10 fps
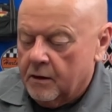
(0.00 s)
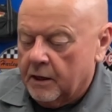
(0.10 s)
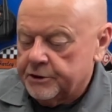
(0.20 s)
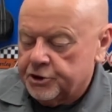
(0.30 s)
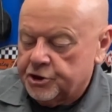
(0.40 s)

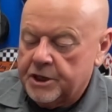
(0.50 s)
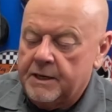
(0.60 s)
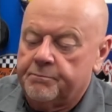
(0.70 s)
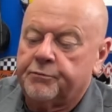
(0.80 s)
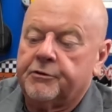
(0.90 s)
I
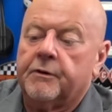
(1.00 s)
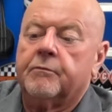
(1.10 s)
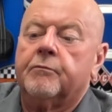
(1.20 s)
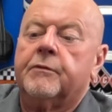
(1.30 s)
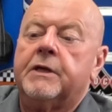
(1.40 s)
shaped
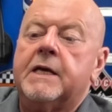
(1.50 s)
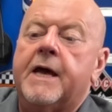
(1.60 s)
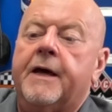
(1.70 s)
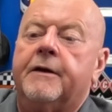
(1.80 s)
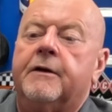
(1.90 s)
the
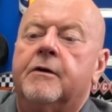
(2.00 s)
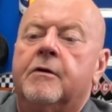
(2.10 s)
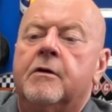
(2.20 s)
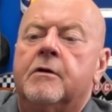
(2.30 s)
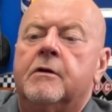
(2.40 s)
end
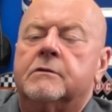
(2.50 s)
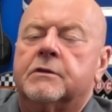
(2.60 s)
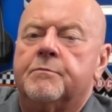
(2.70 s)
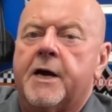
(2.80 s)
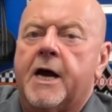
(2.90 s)

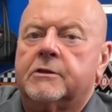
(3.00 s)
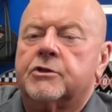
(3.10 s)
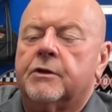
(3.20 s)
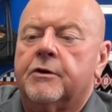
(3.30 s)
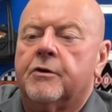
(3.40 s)
to
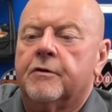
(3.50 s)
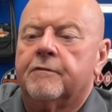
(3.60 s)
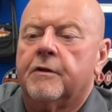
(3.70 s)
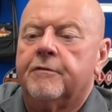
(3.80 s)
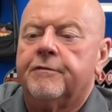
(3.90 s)
match the curve
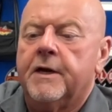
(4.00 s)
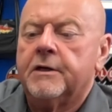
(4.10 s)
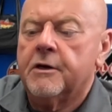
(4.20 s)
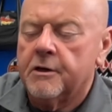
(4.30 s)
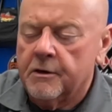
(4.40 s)
of the
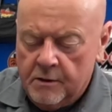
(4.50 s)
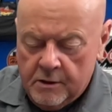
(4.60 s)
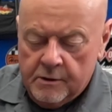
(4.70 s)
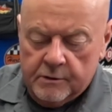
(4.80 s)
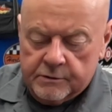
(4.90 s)
Fender,
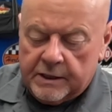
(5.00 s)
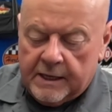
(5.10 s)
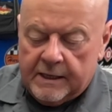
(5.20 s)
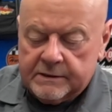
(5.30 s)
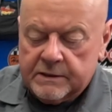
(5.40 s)
so
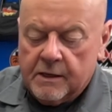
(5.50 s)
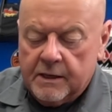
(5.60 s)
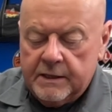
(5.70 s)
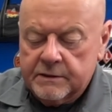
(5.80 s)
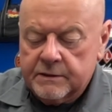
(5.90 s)
that's
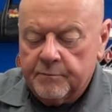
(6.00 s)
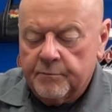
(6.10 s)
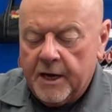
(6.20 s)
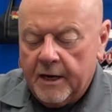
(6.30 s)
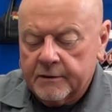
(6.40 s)
nice. It
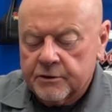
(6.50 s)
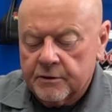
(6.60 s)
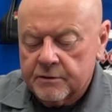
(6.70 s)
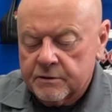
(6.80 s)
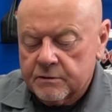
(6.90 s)

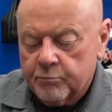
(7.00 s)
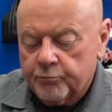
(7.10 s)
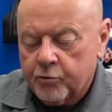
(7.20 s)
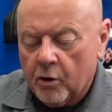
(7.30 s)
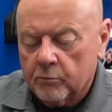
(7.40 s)
matches.
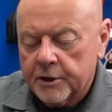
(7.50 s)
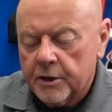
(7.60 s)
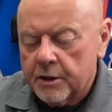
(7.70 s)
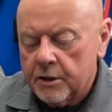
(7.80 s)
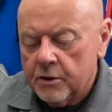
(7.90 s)
Probably
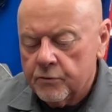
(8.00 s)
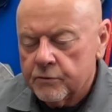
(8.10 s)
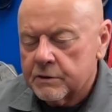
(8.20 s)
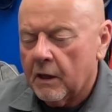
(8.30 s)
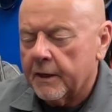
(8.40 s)
going to
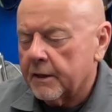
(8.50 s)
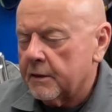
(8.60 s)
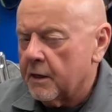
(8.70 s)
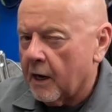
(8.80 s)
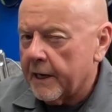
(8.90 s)
use like a
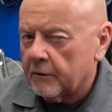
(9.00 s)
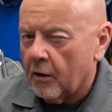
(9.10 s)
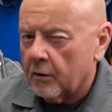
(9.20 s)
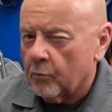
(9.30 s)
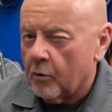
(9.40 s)

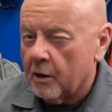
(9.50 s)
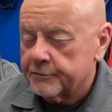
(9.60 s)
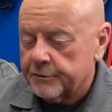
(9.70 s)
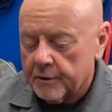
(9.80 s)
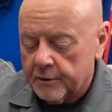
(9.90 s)
nylon
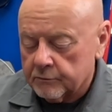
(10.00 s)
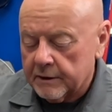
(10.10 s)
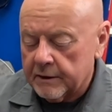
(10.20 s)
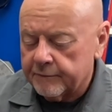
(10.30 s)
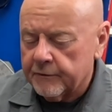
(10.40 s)
washer. I don't
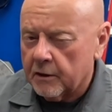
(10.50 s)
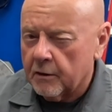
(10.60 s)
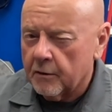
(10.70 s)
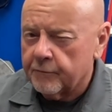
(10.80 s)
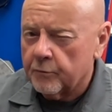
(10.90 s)
think I've got
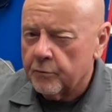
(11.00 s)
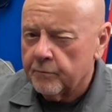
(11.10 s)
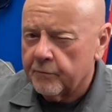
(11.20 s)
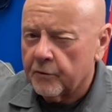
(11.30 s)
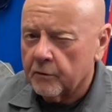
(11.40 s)
enough
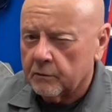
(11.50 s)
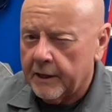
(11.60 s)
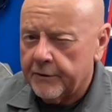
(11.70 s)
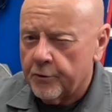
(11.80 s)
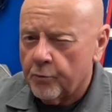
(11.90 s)
room for a
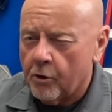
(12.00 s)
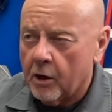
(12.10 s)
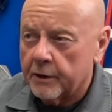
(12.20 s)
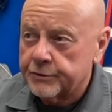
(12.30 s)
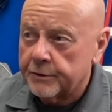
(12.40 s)
leather
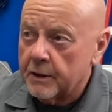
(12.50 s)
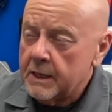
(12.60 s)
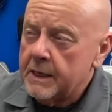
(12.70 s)
washer,